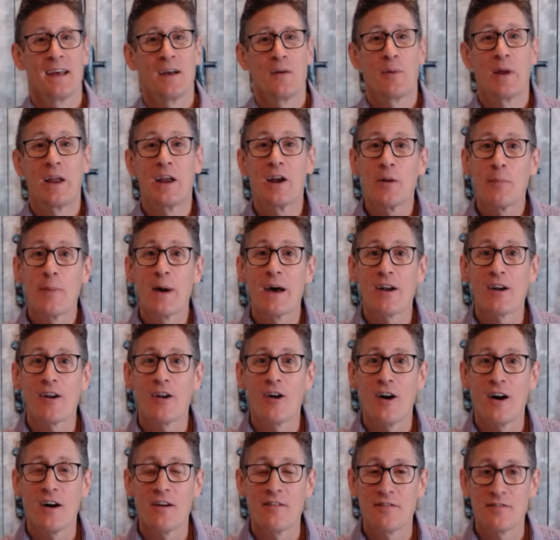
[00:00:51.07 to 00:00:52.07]
We hear about it
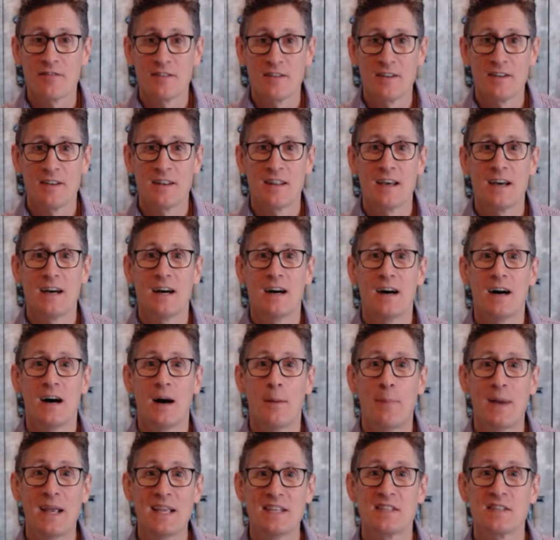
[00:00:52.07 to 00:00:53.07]
often.
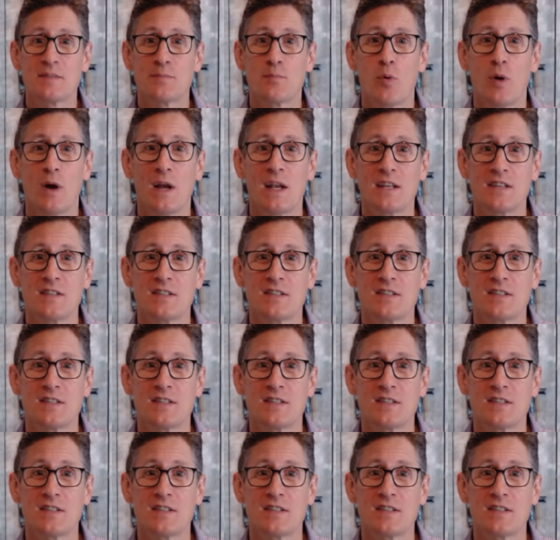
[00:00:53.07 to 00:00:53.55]
A basis point